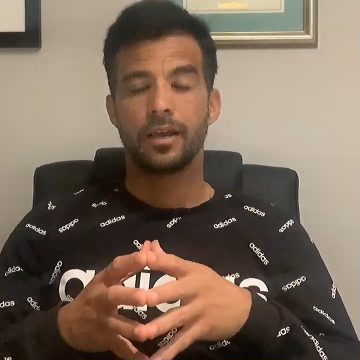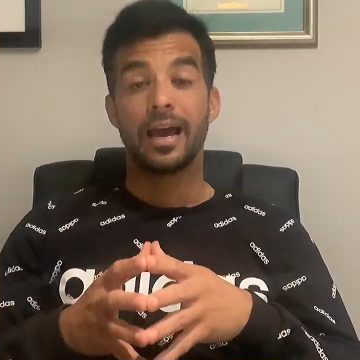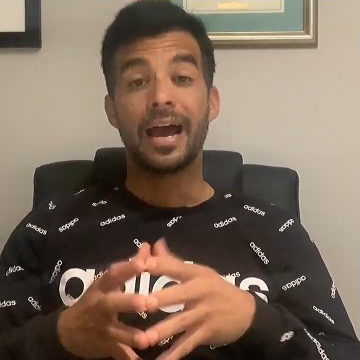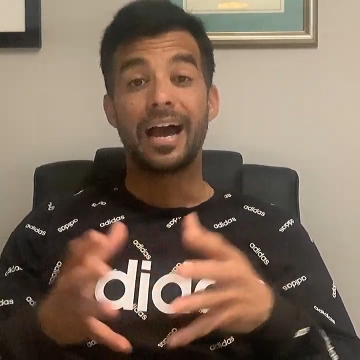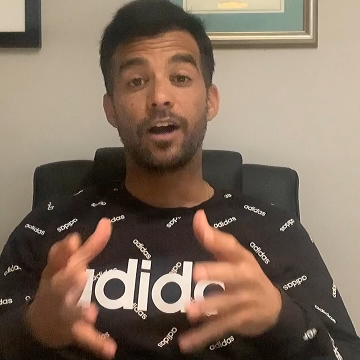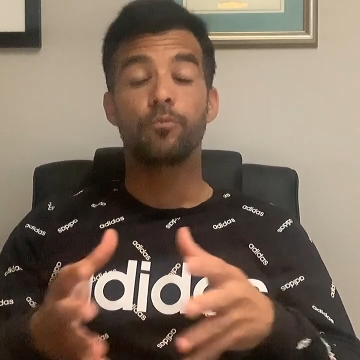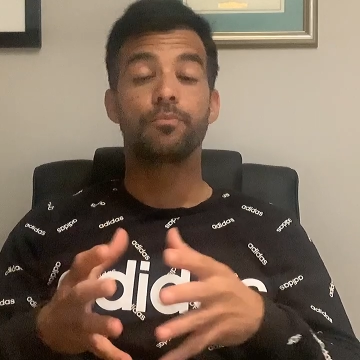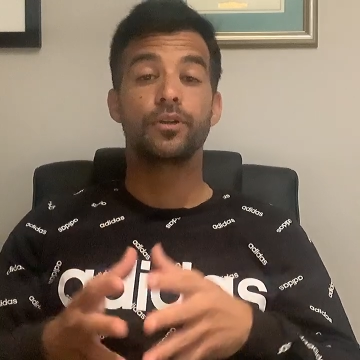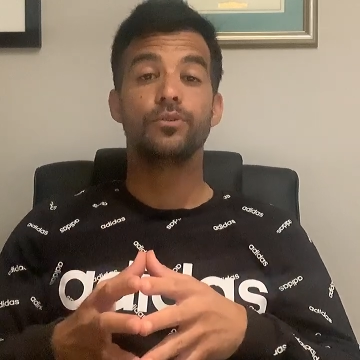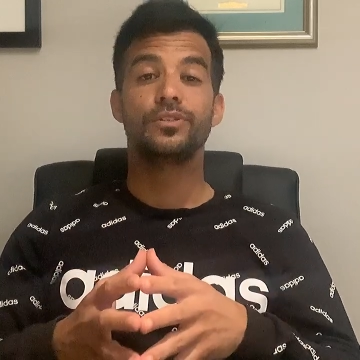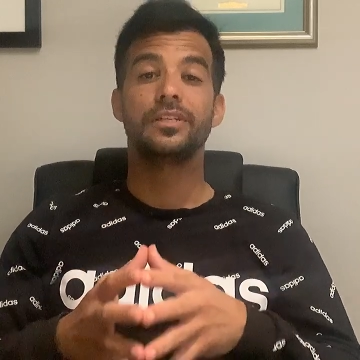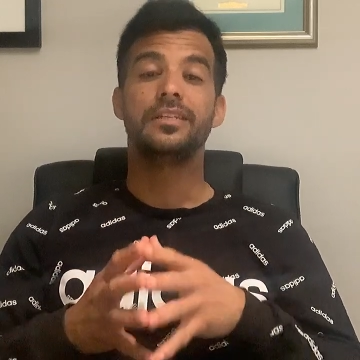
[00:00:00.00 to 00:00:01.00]
Help
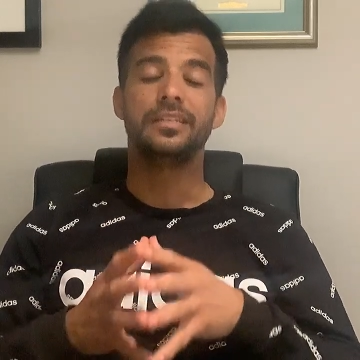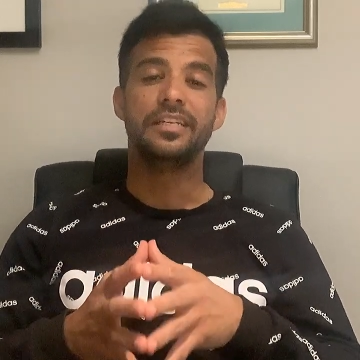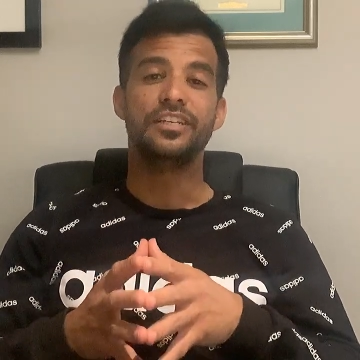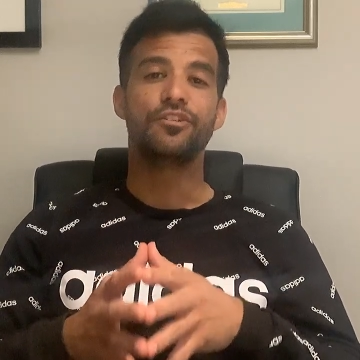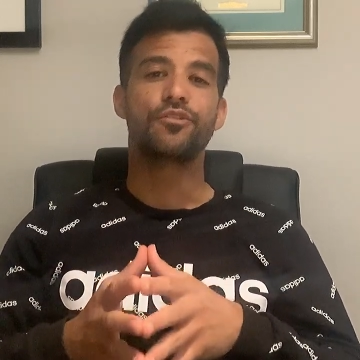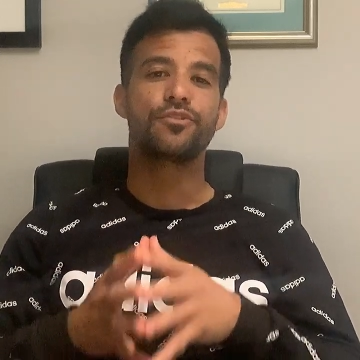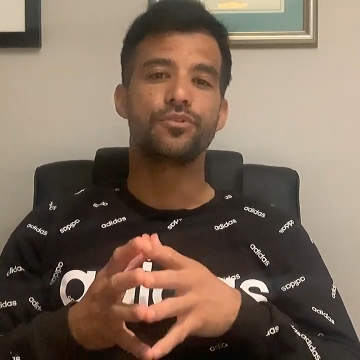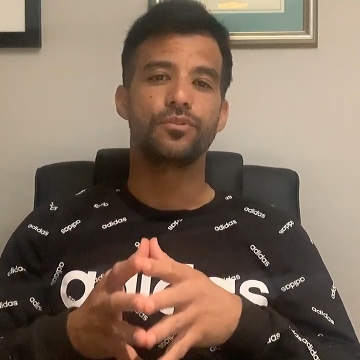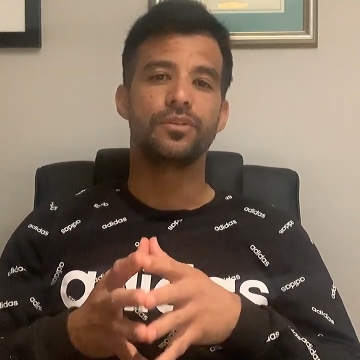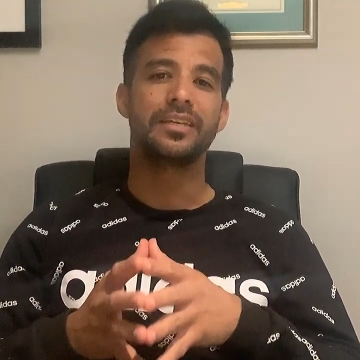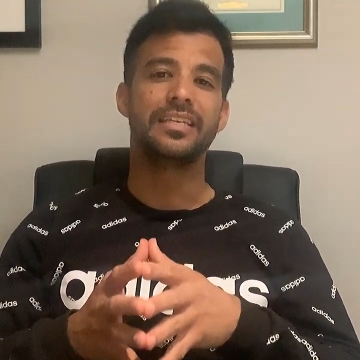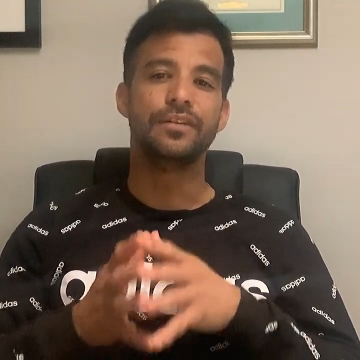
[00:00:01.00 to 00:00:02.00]
those in need through
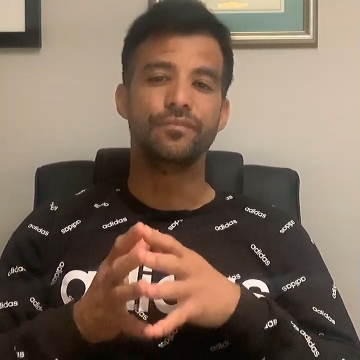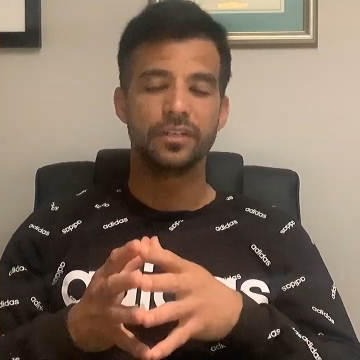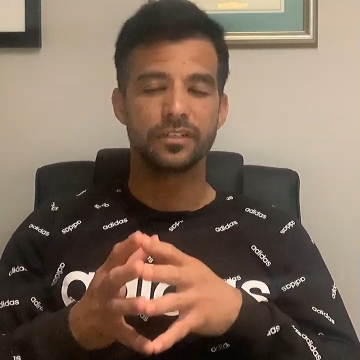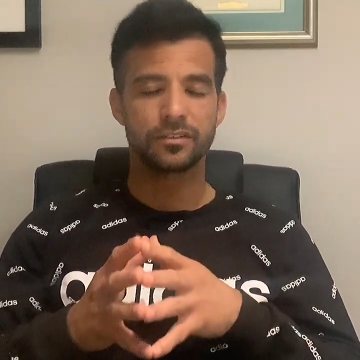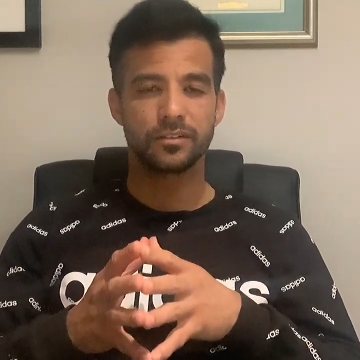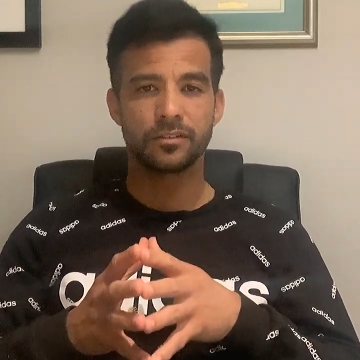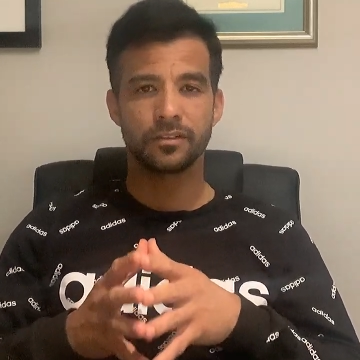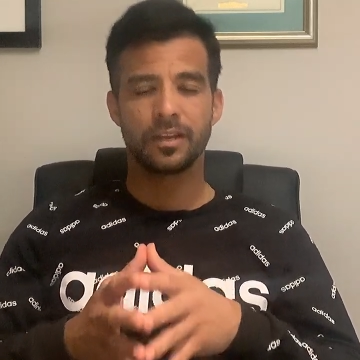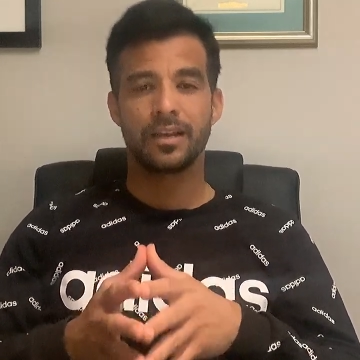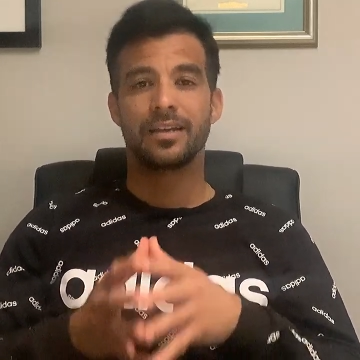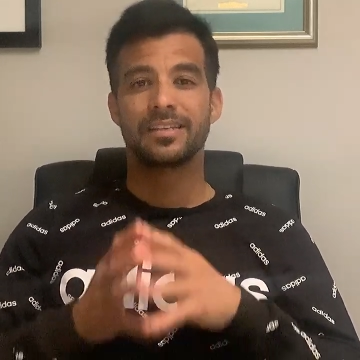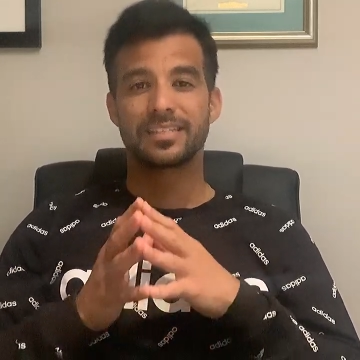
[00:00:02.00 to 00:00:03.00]
the Give a Little
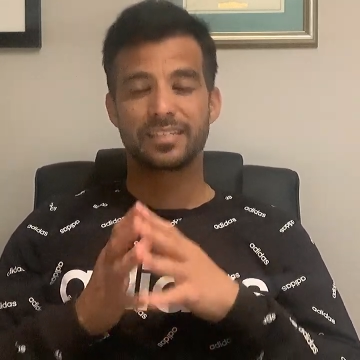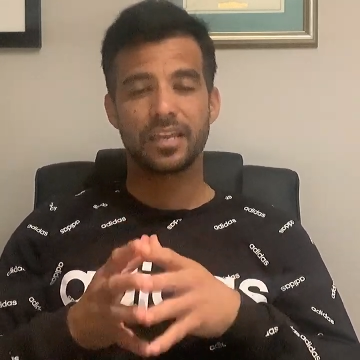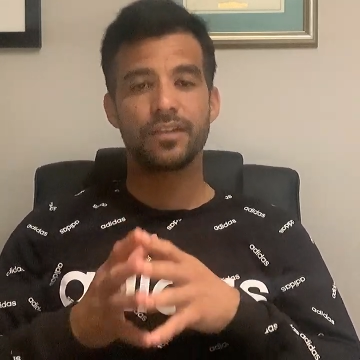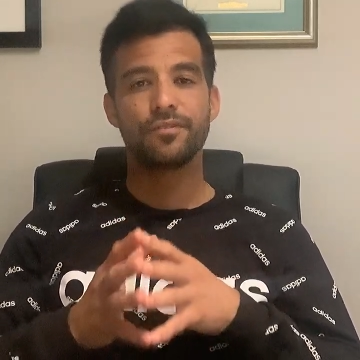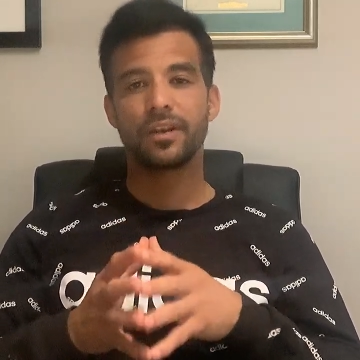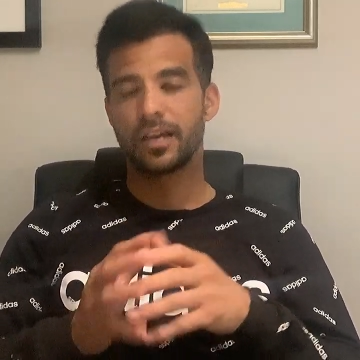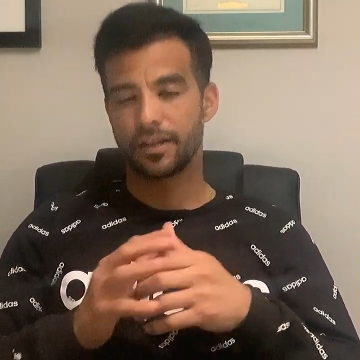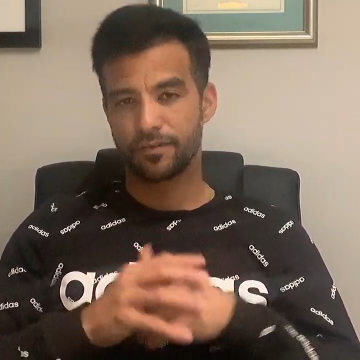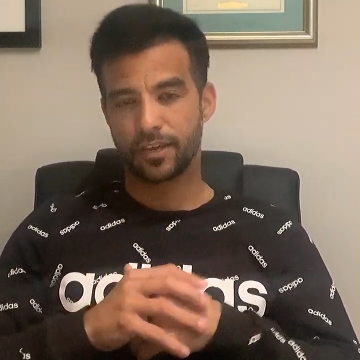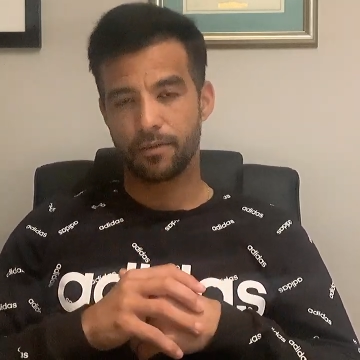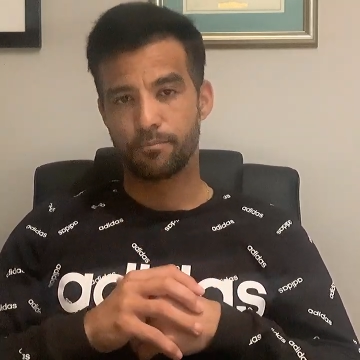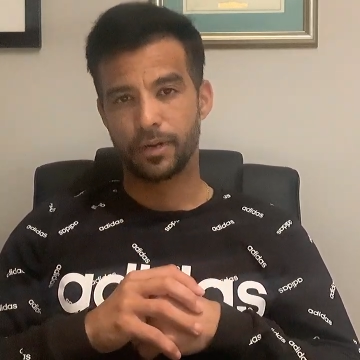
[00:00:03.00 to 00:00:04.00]
Save a Life
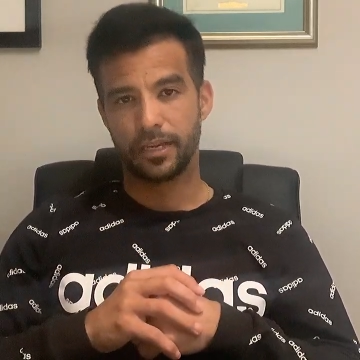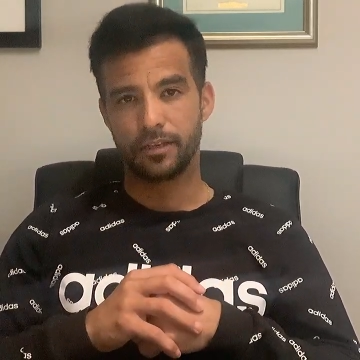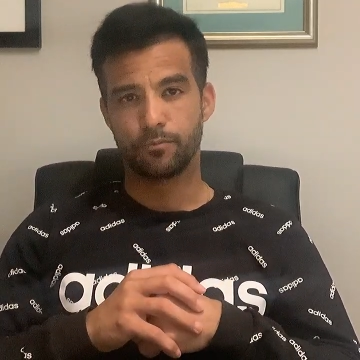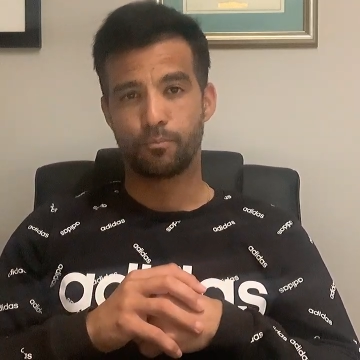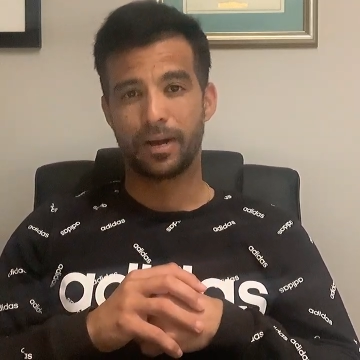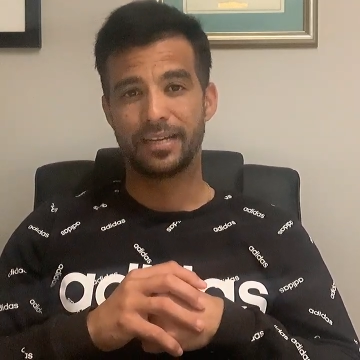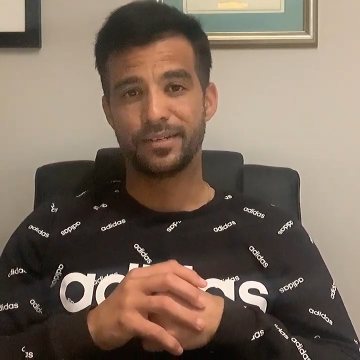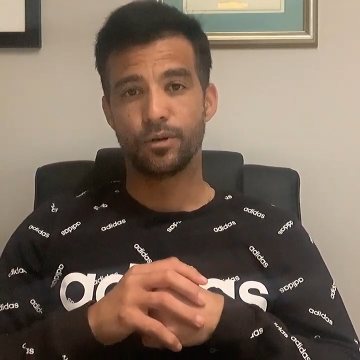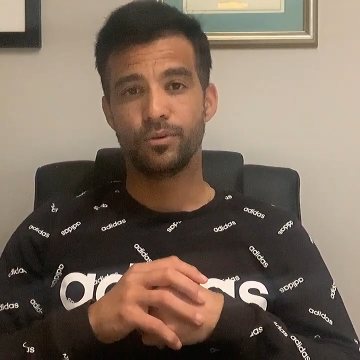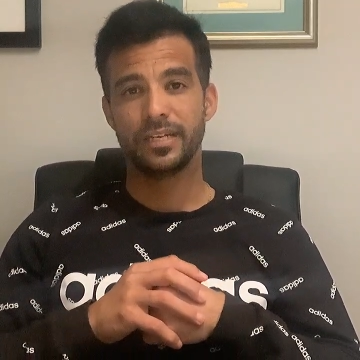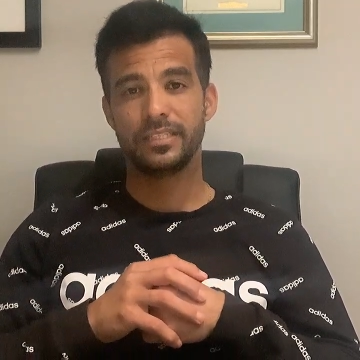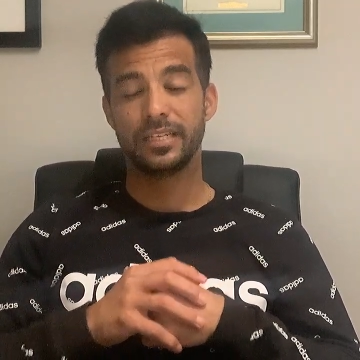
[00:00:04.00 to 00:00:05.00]
campaign by
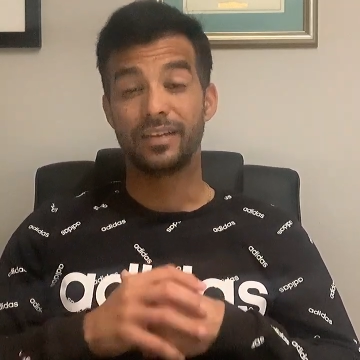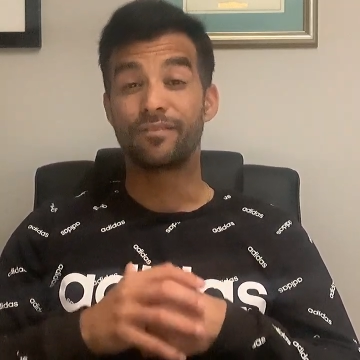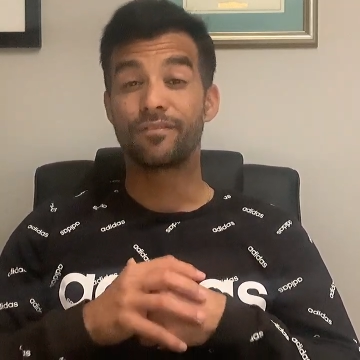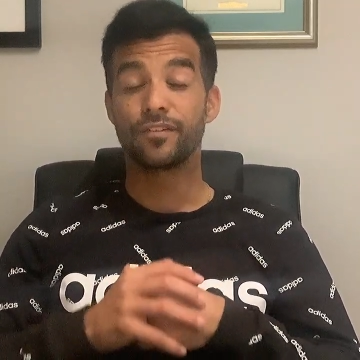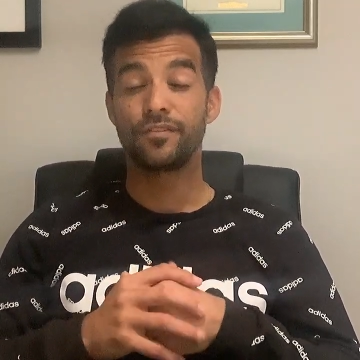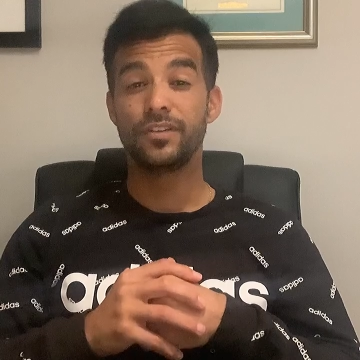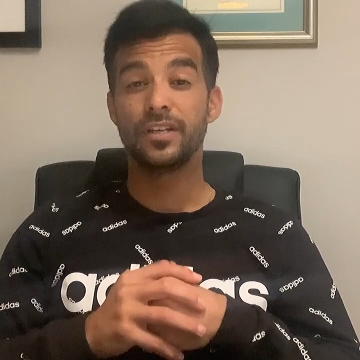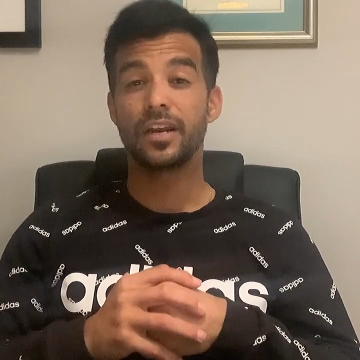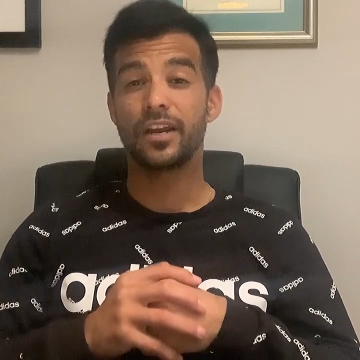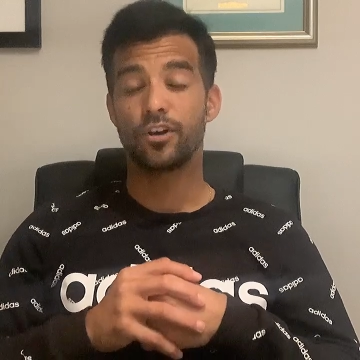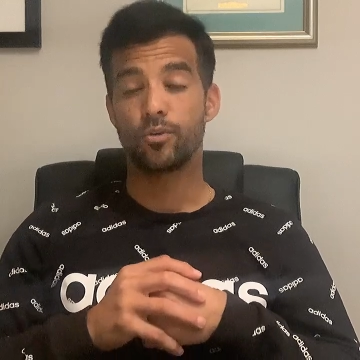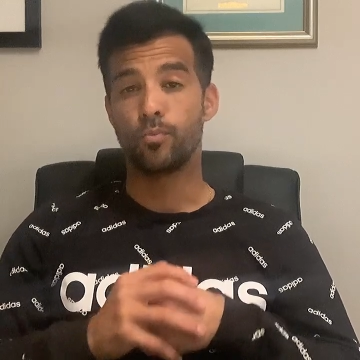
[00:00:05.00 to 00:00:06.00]
donating 50
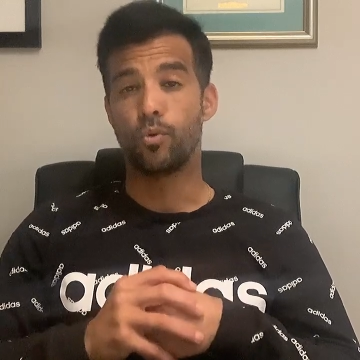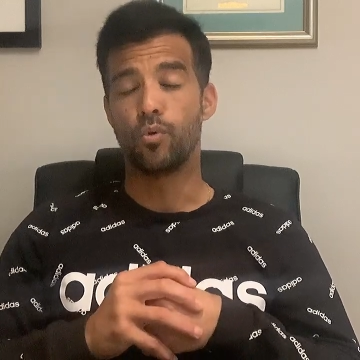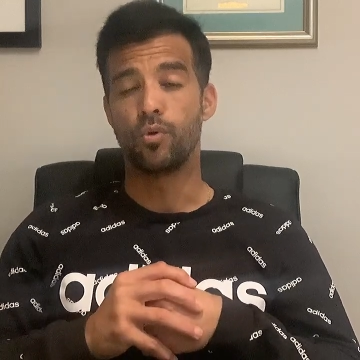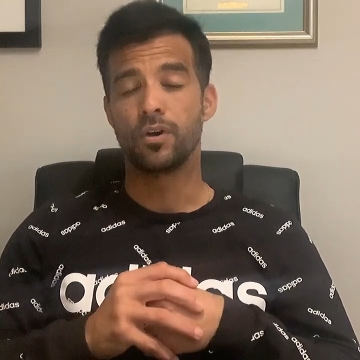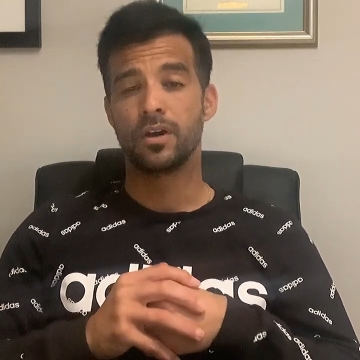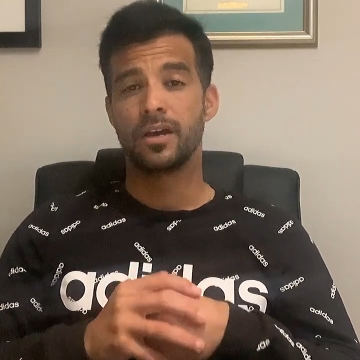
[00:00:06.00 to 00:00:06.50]
Rand or more